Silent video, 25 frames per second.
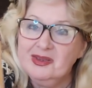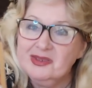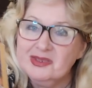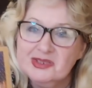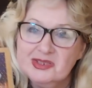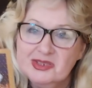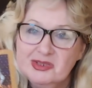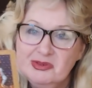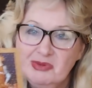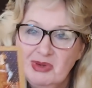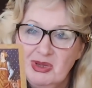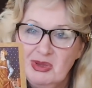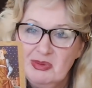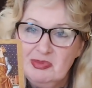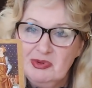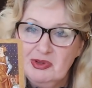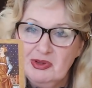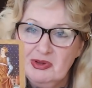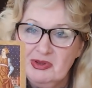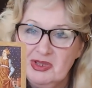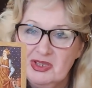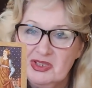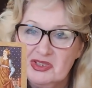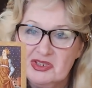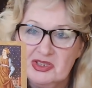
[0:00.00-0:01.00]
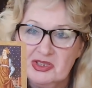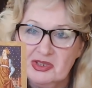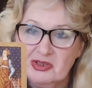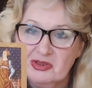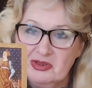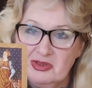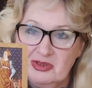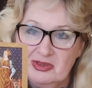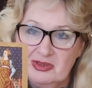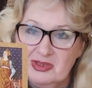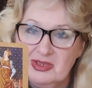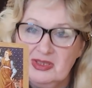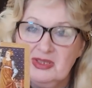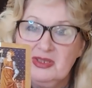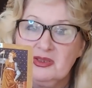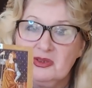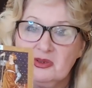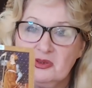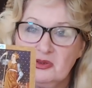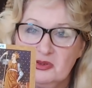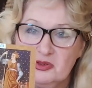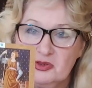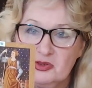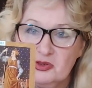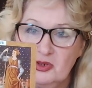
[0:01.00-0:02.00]
she will be on the chariot, in
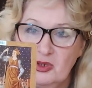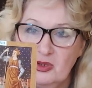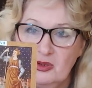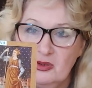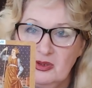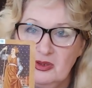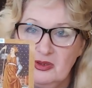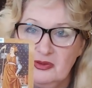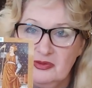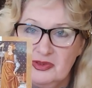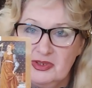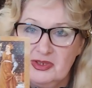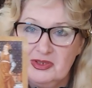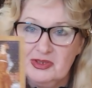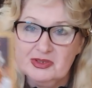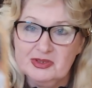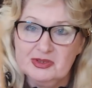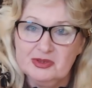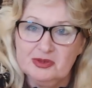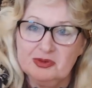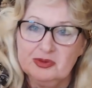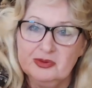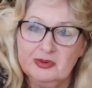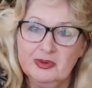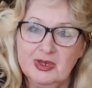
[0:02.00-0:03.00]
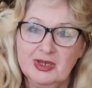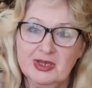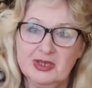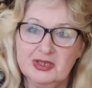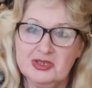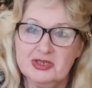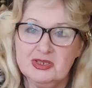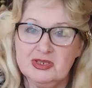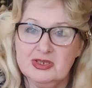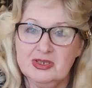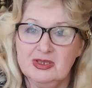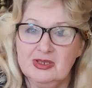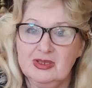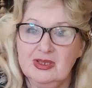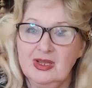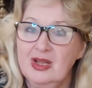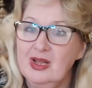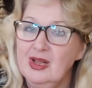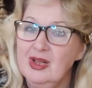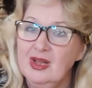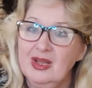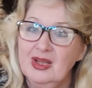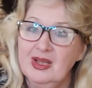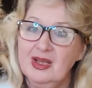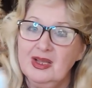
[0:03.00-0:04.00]
control of the situation,
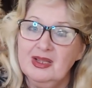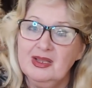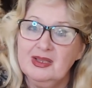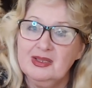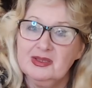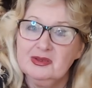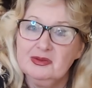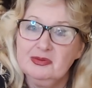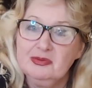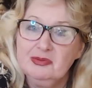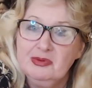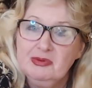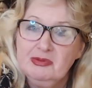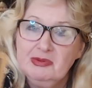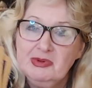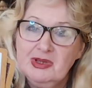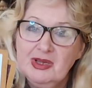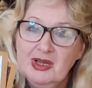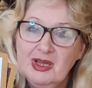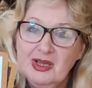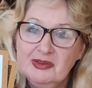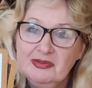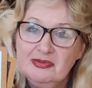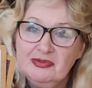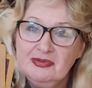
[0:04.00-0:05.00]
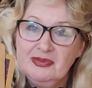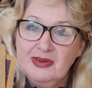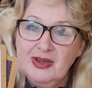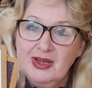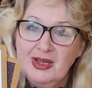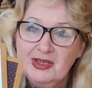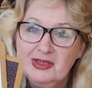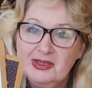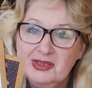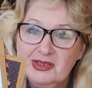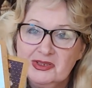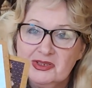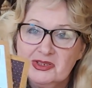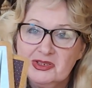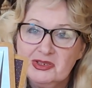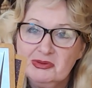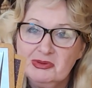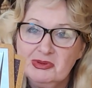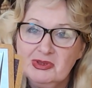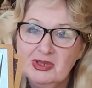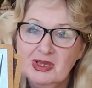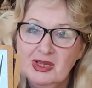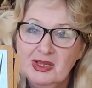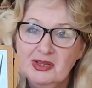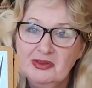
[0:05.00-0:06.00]
and we will have fun, and she
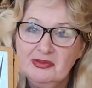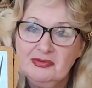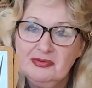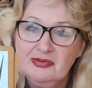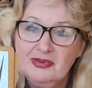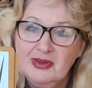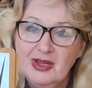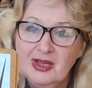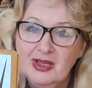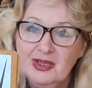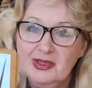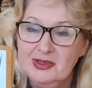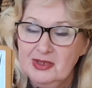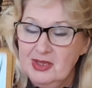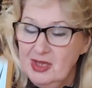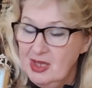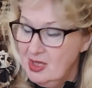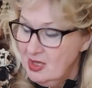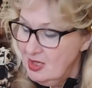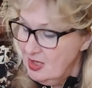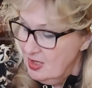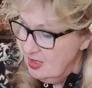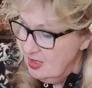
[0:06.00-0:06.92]
will have fun